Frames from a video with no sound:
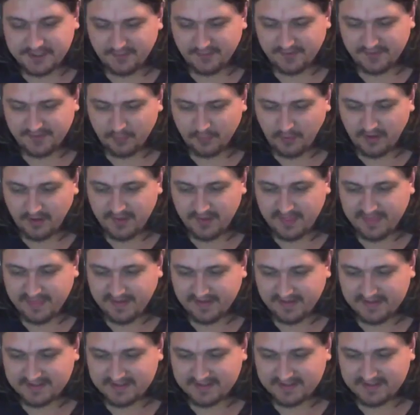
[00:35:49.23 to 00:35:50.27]
with what
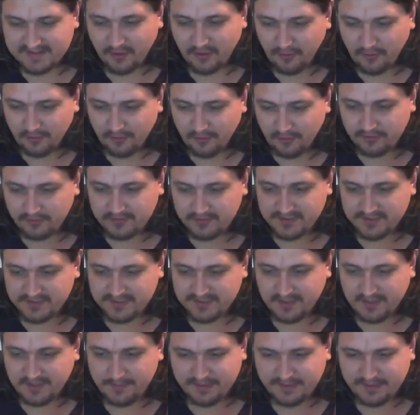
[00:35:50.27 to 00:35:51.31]
things are called just
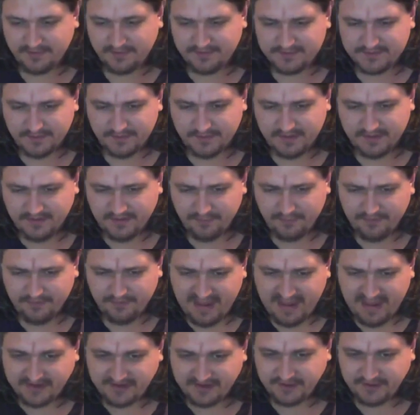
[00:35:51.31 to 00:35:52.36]
comes off as really
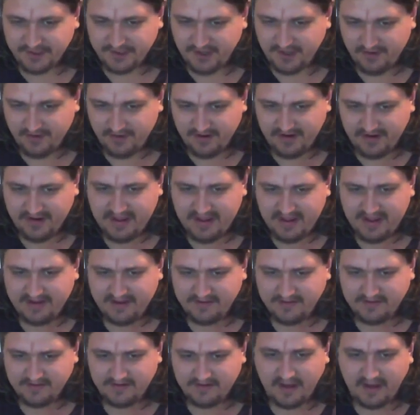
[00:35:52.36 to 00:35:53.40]
reactionary
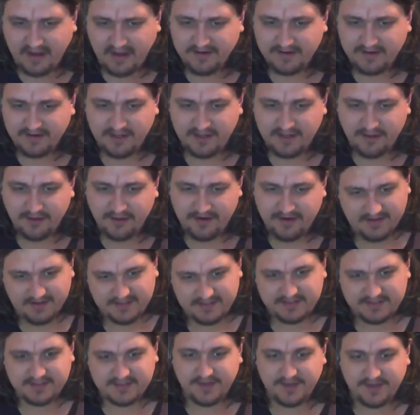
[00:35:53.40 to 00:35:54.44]
and
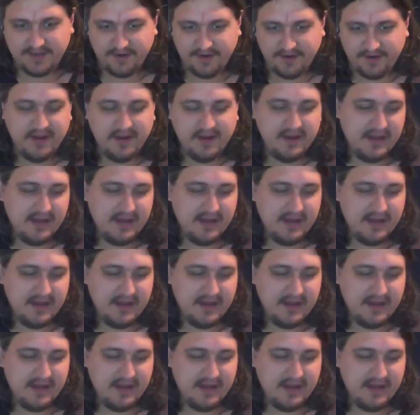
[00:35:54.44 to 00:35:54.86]
uncurious, you know,